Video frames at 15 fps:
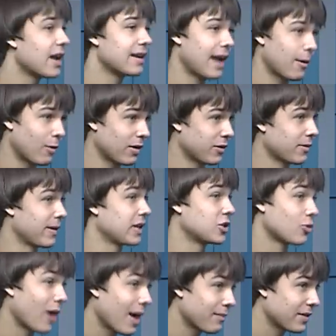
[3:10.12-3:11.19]
Now, mm. whether they mm.
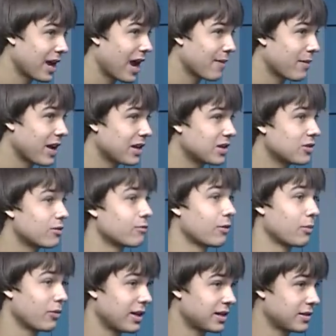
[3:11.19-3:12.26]
drop the iPad 2 and
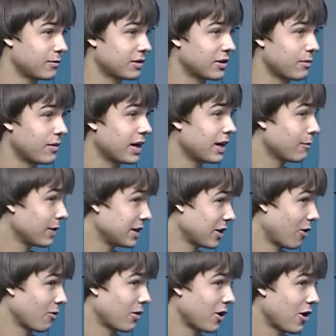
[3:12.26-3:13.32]
replace it with the Mini, we
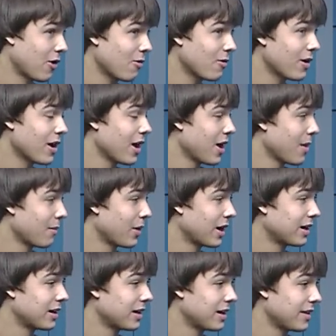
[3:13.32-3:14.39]
don't know, okay.
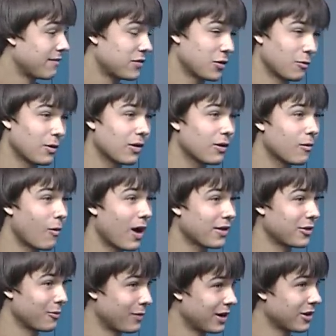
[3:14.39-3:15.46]
but if you really want
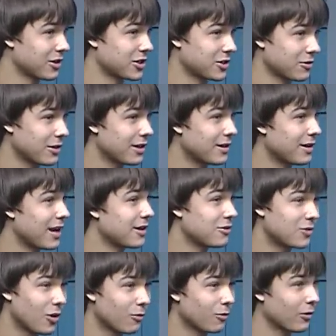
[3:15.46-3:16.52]
the bigger screen and you
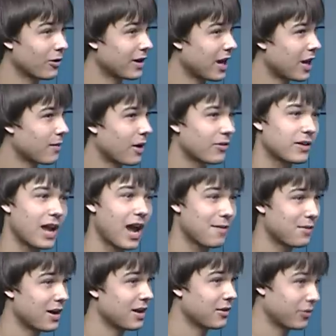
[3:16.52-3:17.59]
don't really care about the
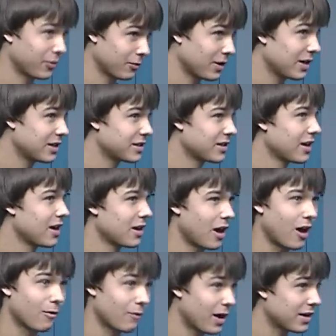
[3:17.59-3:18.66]
iPad 3's
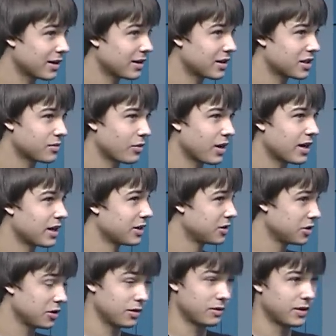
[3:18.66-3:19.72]
uh, Retina display, it,
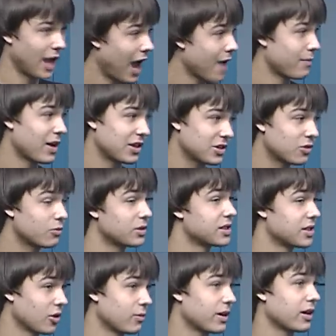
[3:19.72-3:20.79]
the iPad 2 would
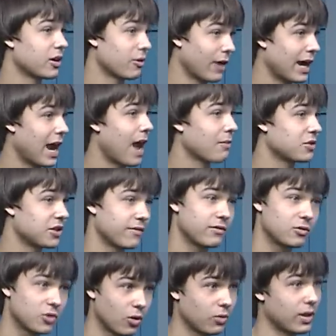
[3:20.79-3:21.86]
still be a great option if you
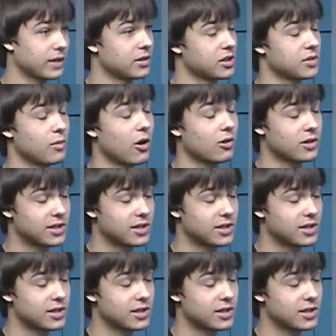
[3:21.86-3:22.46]
don't like the smaller smaller